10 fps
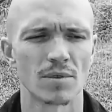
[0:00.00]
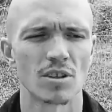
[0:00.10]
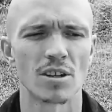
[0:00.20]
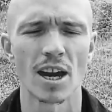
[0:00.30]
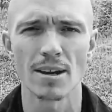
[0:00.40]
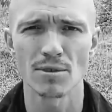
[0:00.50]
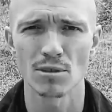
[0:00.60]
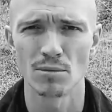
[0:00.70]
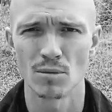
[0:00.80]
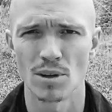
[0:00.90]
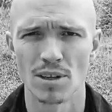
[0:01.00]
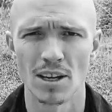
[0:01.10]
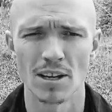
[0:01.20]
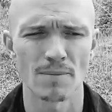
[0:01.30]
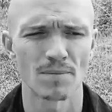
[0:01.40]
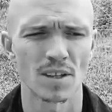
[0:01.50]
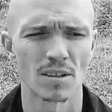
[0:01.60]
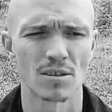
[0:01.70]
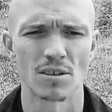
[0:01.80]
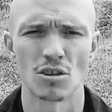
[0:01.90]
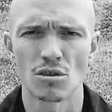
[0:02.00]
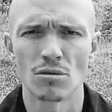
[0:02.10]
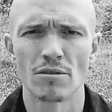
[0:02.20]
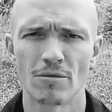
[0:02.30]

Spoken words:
She came to me one day and she stood